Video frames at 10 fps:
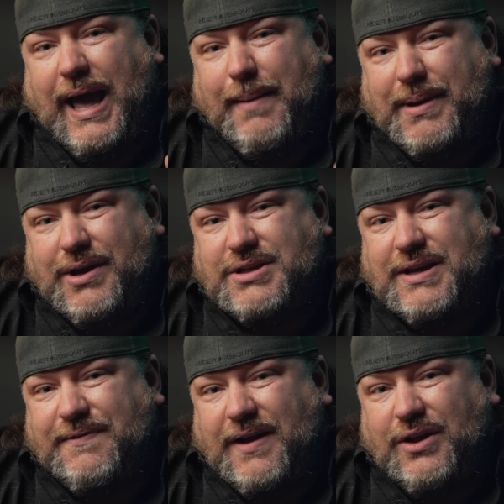And because
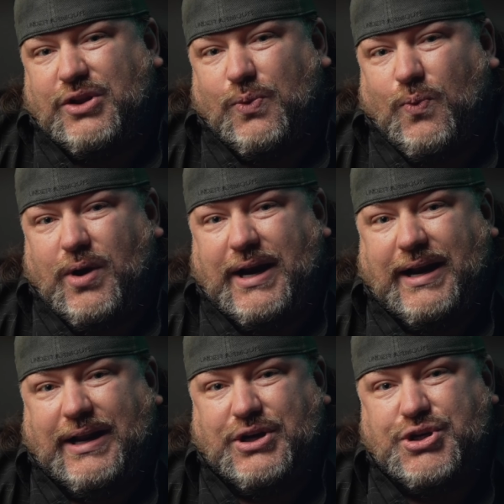I followed the
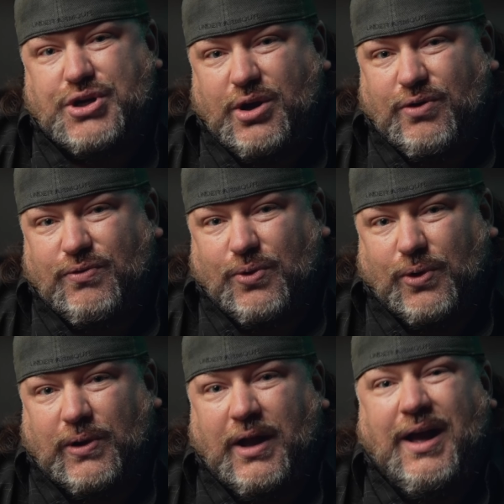180 shutter
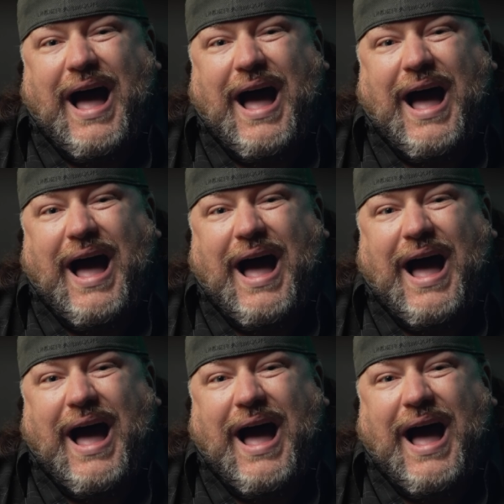rule,